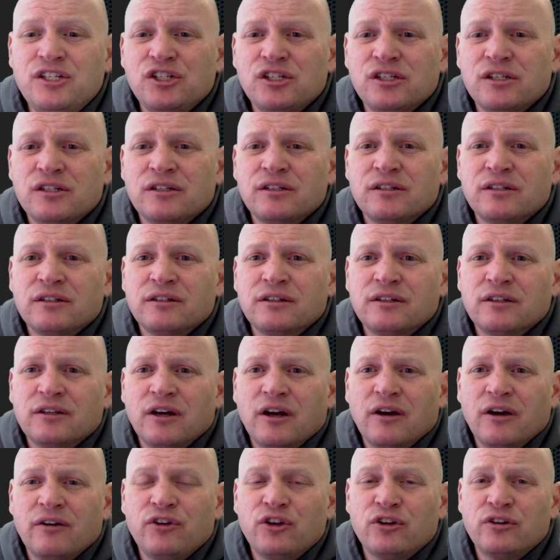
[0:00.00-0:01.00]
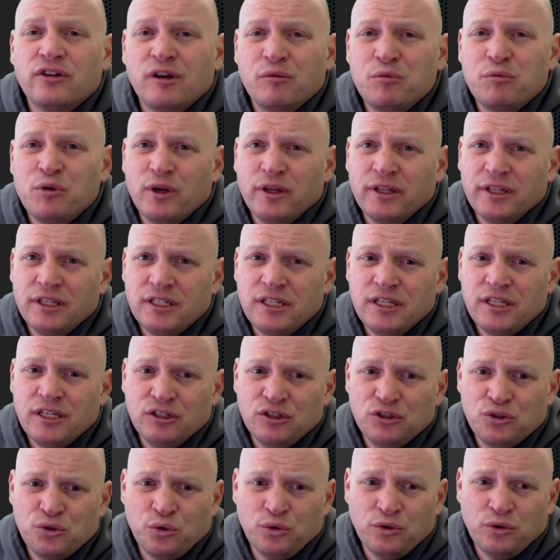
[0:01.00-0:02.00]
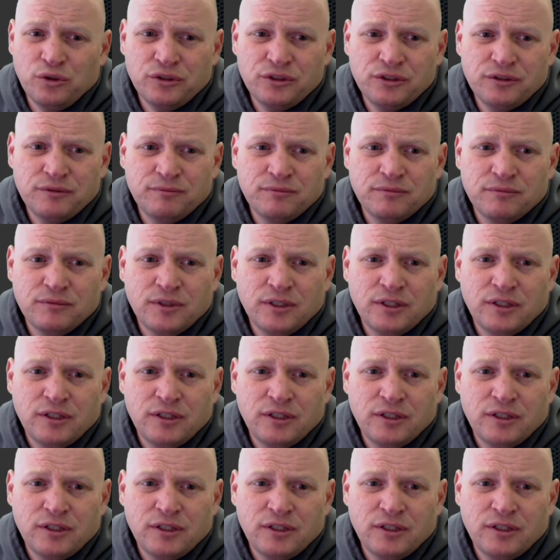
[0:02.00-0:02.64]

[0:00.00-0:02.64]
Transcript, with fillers: each of your WLED controllers.